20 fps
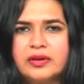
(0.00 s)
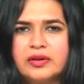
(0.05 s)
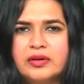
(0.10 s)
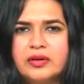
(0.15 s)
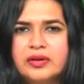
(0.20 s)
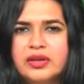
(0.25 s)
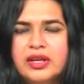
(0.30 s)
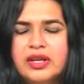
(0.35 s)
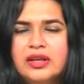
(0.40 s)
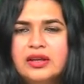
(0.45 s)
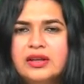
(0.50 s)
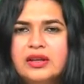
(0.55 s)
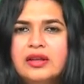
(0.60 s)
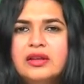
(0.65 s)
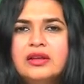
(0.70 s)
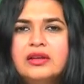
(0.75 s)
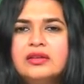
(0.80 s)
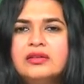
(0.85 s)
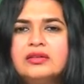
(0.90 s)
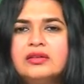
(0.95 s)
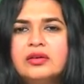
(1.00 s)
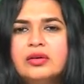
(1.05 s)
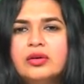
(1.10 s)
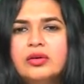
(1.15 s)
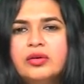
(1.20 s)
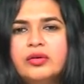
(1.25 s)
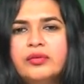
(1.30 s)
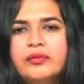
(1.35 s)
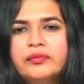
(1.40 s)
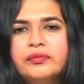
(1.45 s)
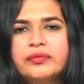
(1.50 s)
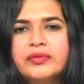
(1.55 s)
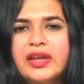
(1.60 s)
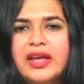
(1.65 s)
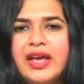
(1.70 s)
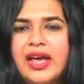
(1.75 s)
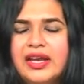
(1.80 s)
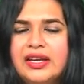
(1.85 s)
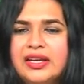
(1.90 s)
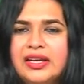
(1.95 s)
Okay? So,
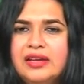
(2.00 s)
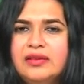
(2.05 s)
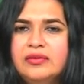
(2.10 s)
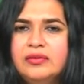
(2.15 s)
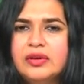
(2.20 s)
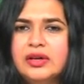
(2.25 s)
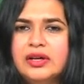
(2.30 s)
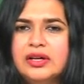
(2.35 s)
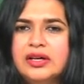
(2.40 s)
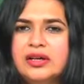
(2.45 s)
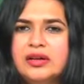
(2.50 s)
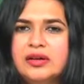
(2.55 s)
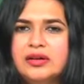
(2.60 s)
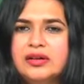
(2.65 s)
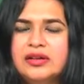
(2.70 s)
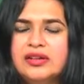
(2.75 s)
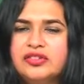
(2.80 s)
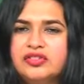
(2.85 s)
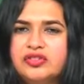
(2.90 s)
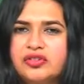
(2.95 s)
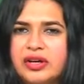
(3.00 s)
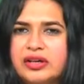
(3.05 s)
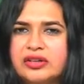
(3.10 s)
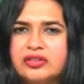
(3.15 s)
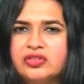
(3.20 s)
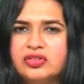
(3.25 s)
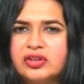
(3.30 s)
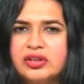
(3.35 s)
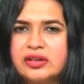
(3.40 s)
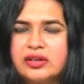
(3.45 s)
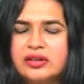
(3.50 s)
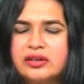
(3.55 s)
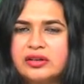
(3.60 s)
any structure